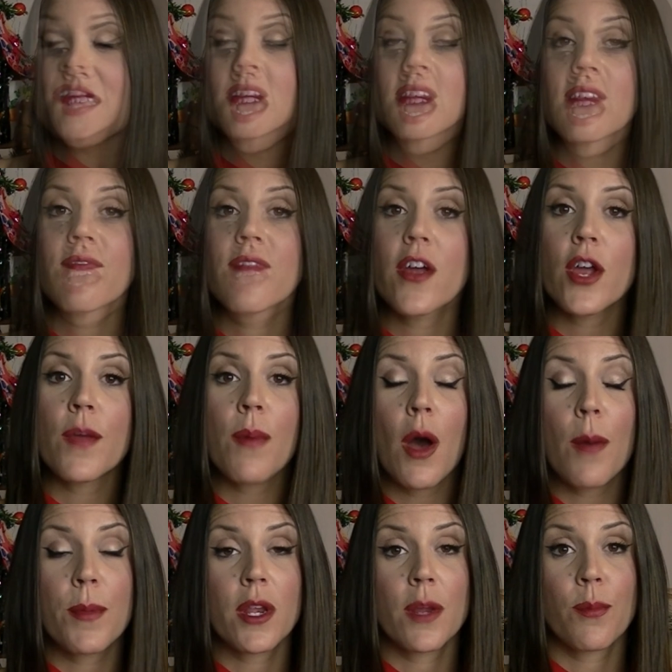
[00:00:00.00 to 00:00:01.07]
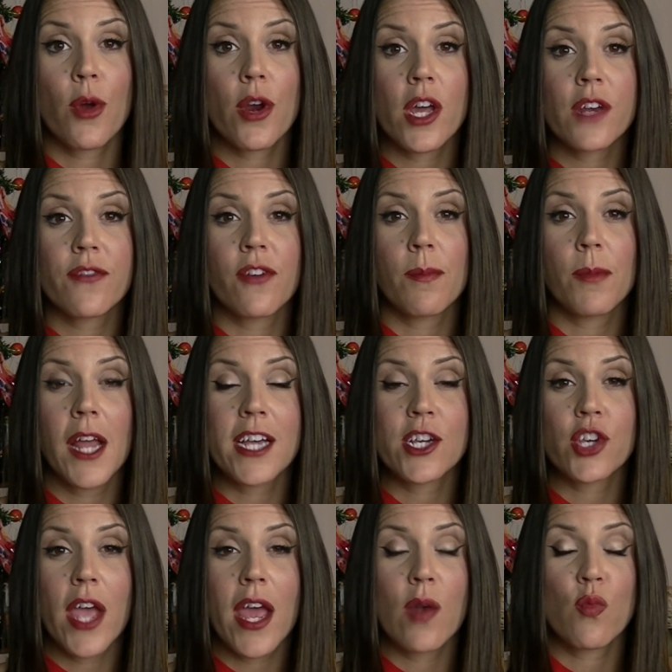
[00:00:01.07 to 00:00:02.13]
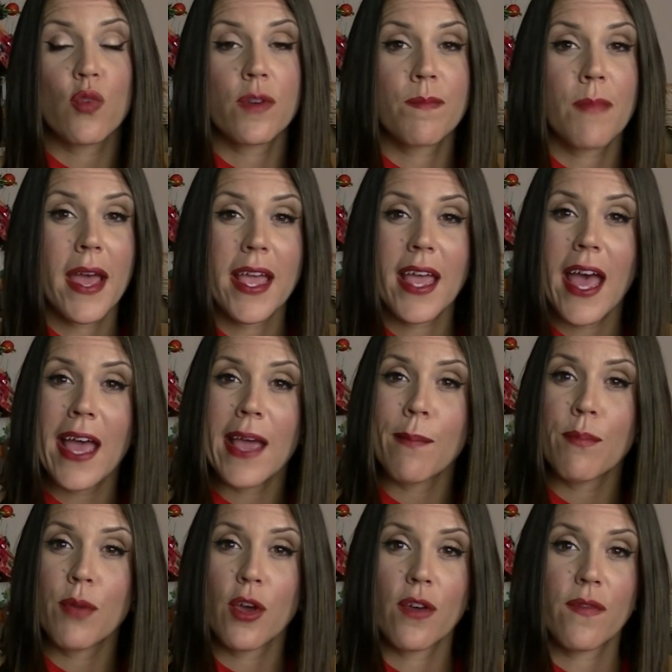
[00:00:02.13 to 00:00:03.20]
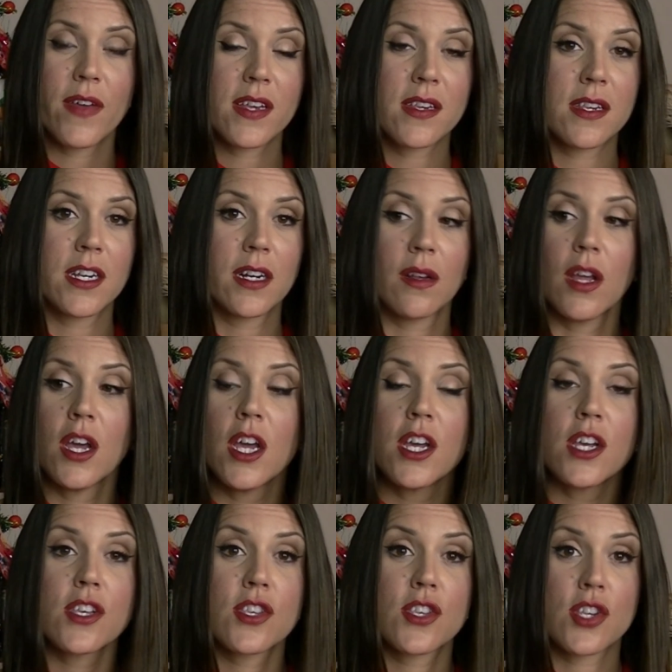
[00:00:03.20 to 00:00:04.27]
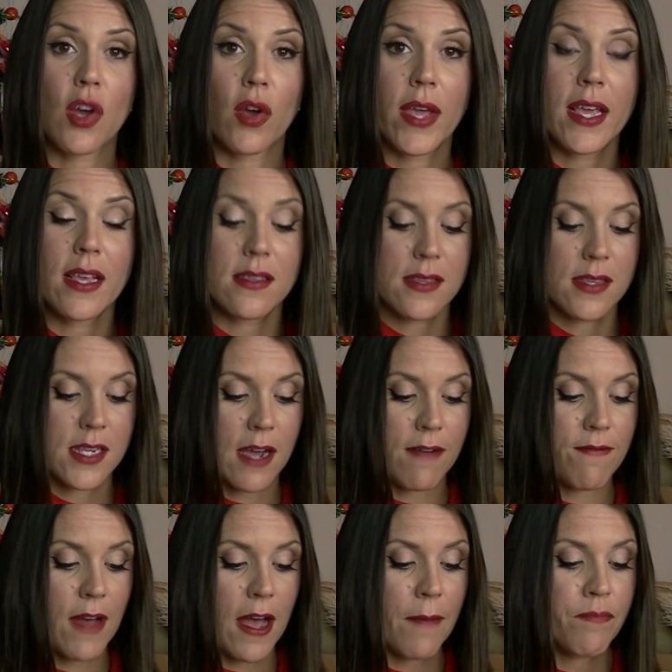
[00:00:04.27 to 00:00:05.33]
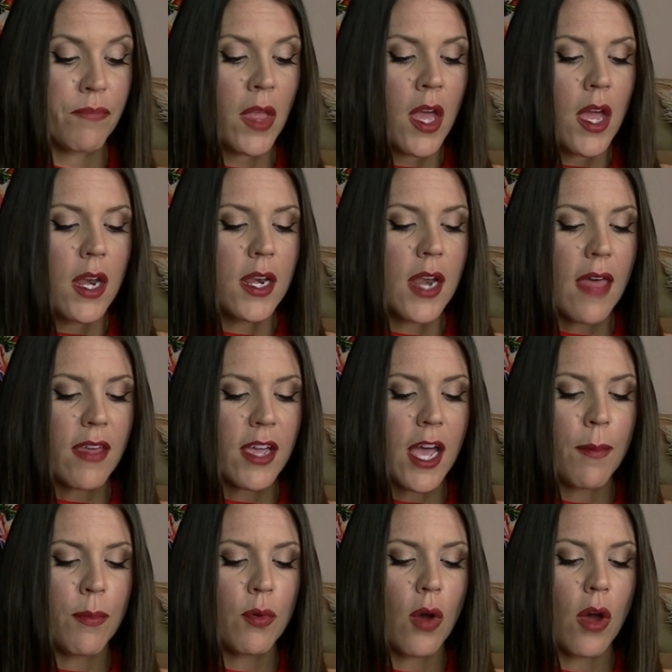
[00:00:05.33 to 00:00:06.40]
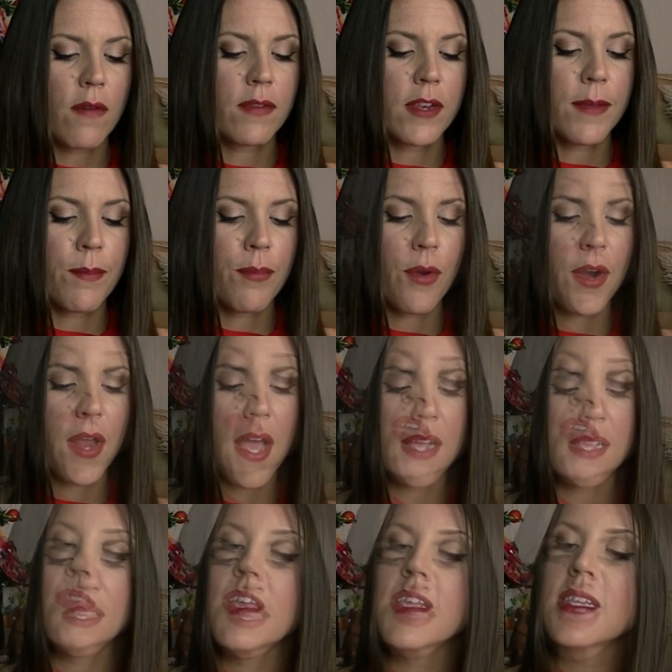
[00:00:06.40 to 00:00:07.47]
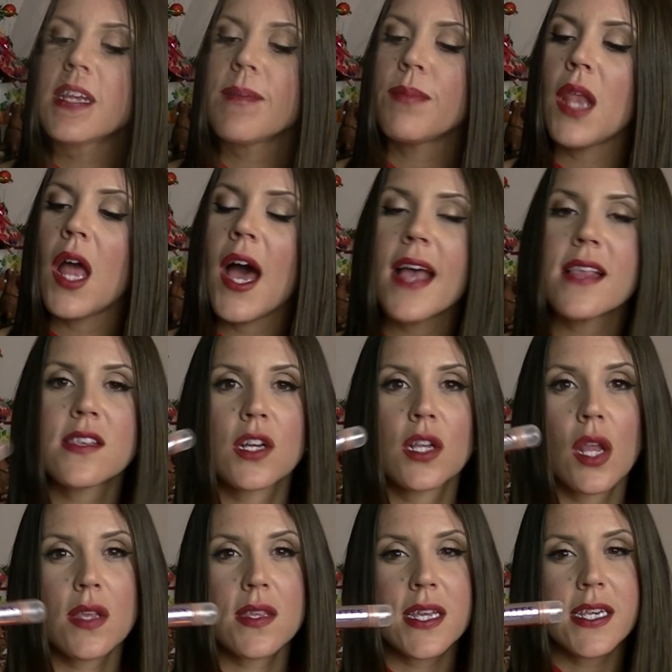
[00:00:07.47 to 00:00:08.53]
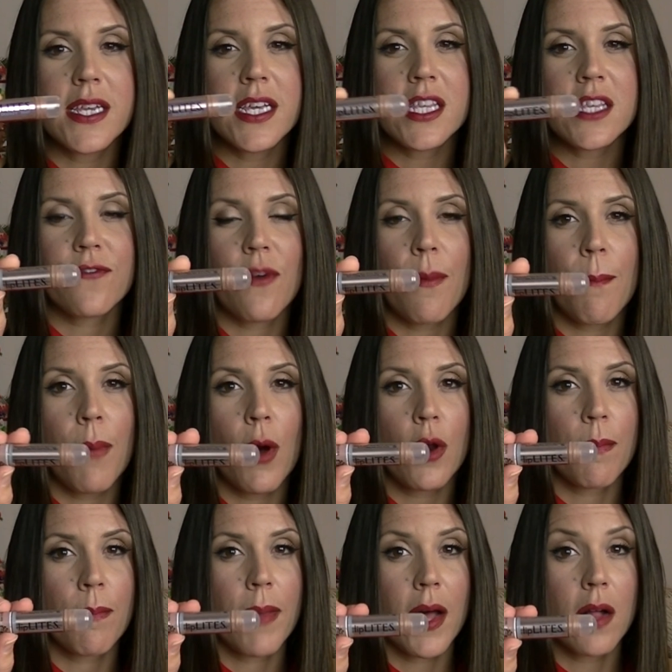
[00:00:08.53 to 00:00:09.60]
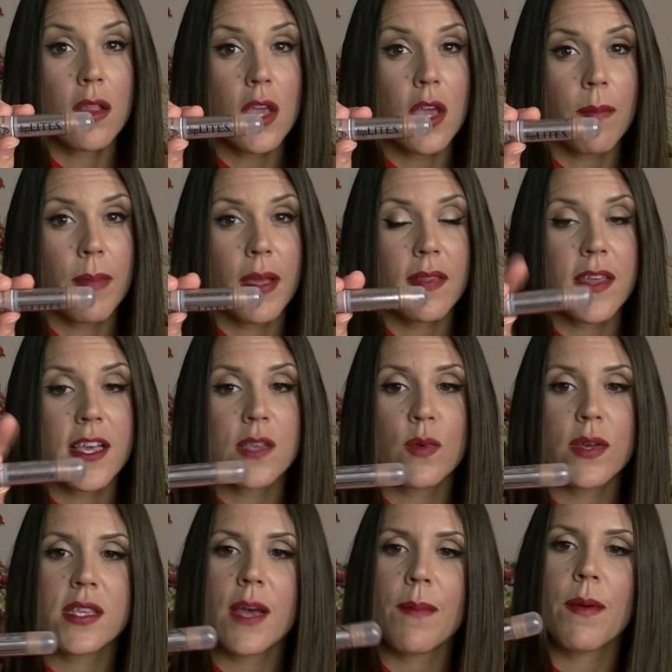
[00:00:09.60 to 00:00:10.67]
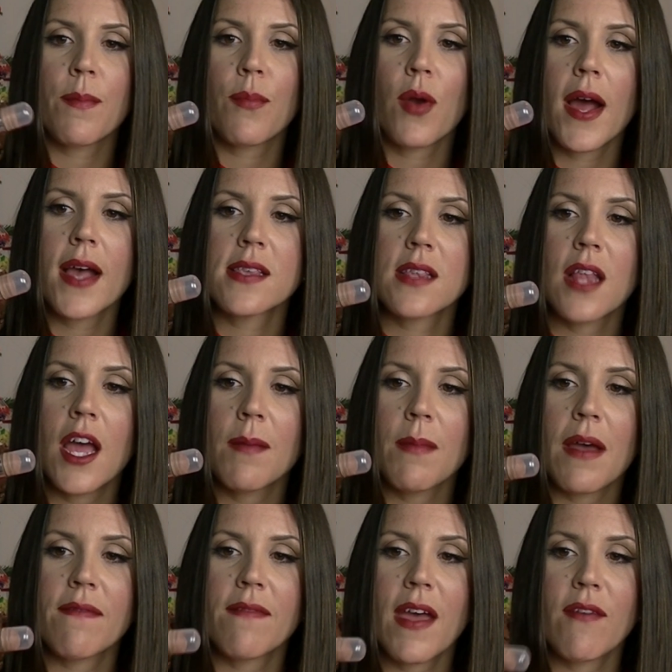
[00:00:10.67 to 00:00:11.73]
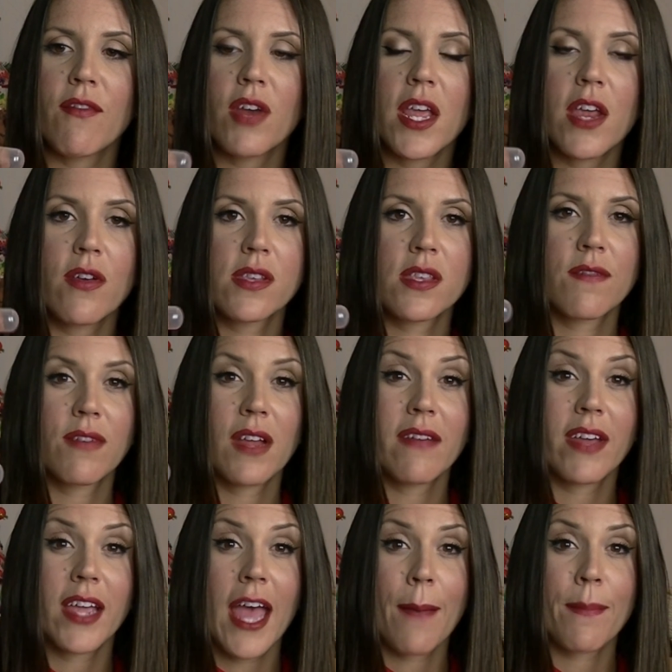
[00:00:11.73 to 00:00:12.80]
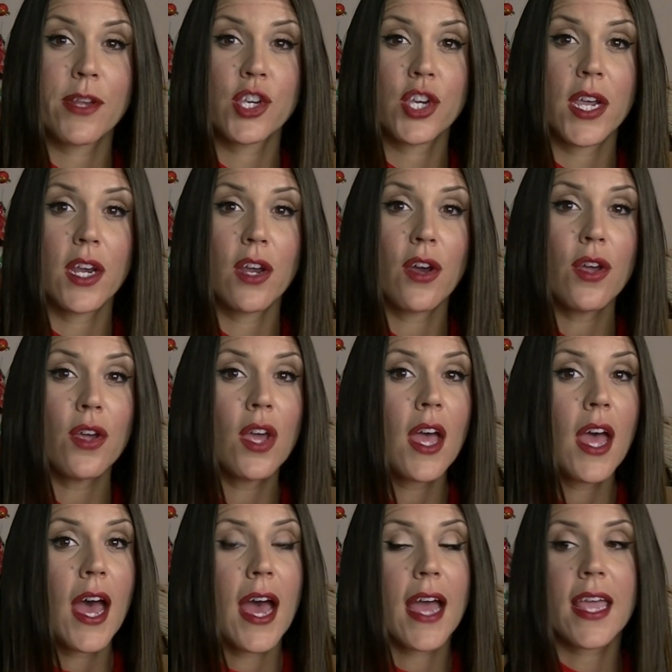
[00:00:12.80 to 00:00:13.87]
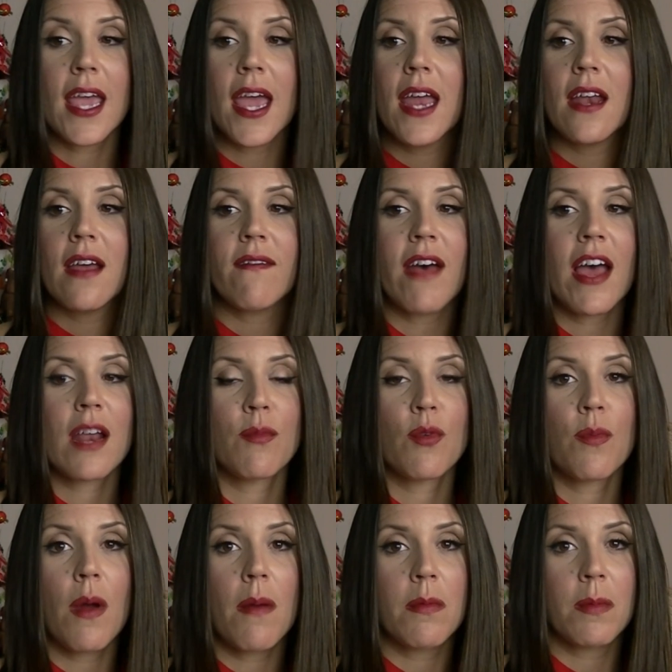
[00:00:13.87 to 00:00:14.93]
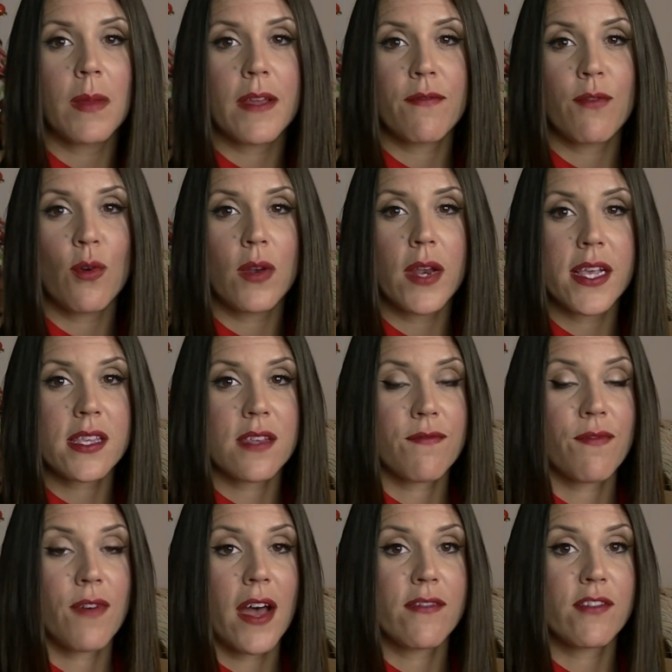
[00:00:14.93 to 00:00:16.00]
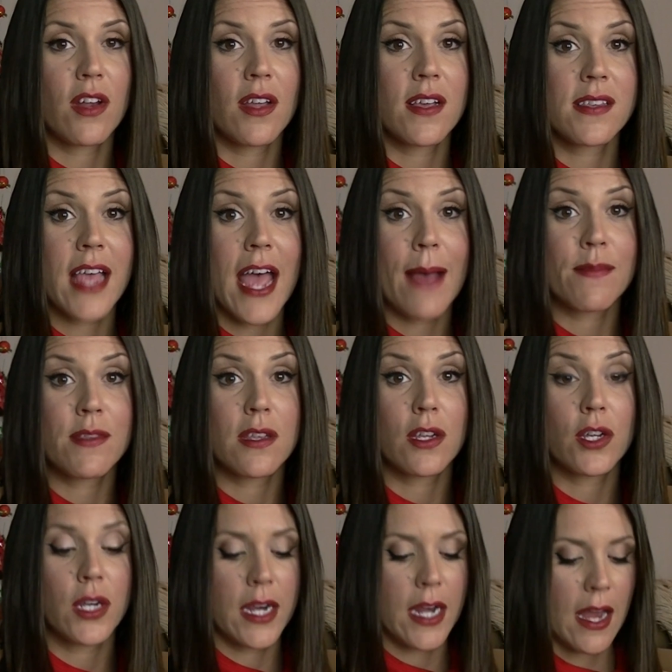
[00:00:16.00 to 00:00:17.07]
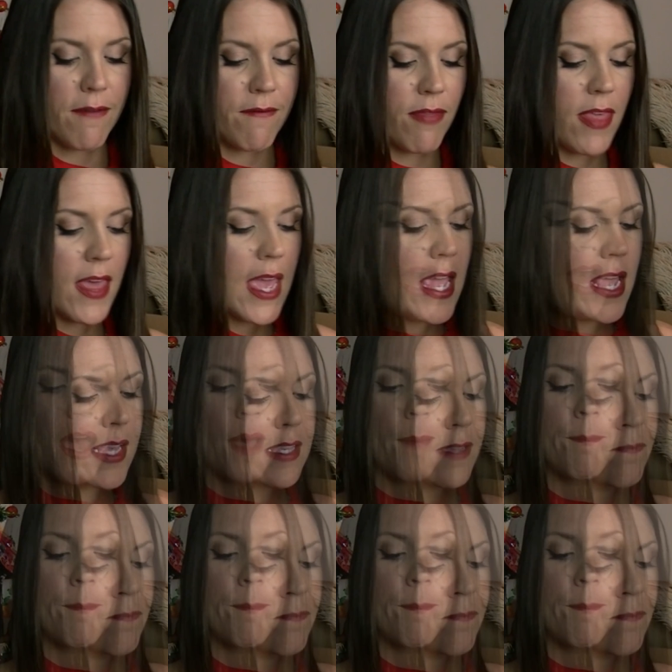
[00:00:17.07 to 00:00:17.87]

This is a very popular product from Lush and would make a perfect little stocking stuffer. Another couple of lip products, these Liplites, glossy tints from Bonne Bell. You can pick these ones up at Priceline. My favorite here is the flavor Cappuccino. Again, available probably for less than $5. Absolutely love these.